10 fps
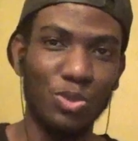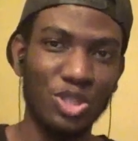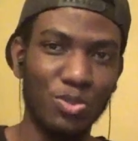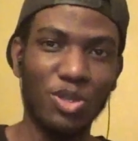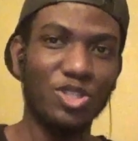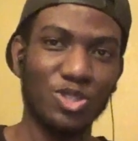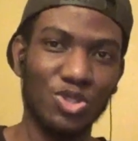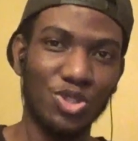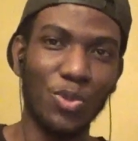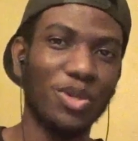you wish you wanna
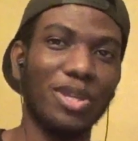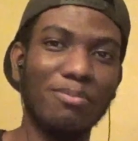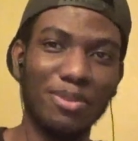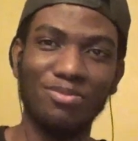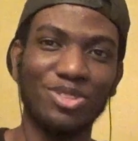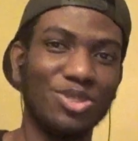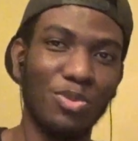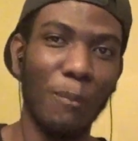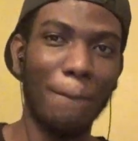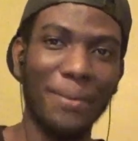just choke them up? You just
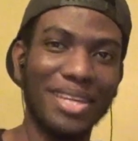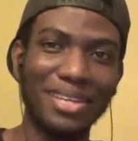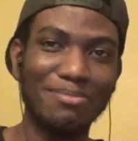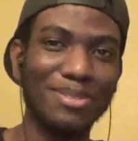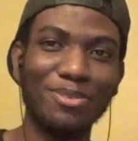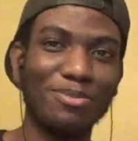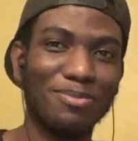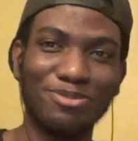wanna beat them? No.